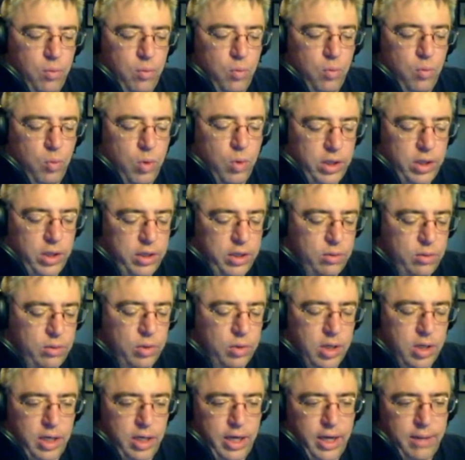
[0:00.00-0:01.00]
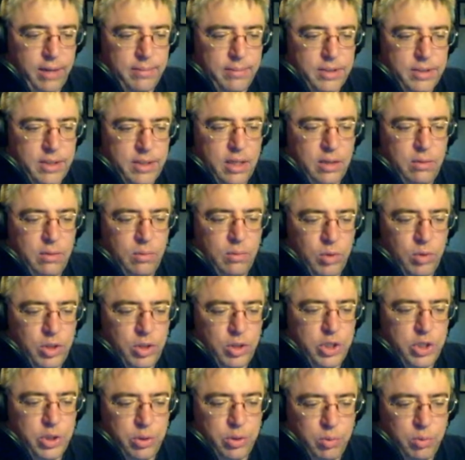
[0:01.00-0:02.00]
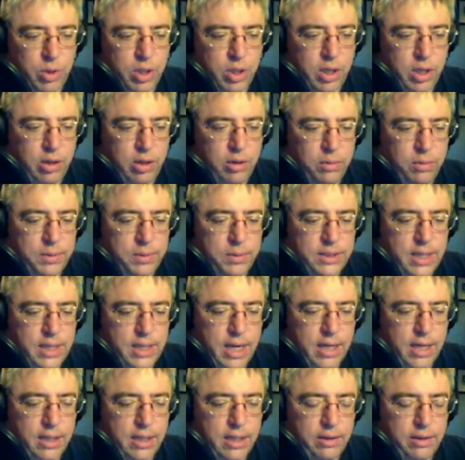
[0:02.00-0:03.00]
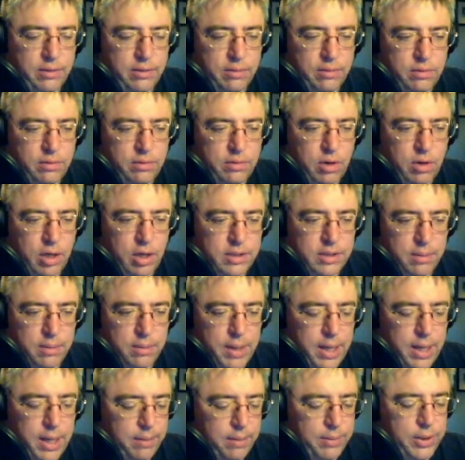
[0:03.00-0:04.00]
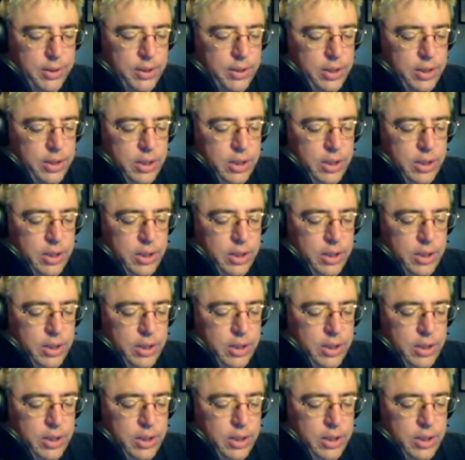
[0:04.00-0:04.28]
one that'll work on Amazon, which should work on OpenStack. They're cross-compatible.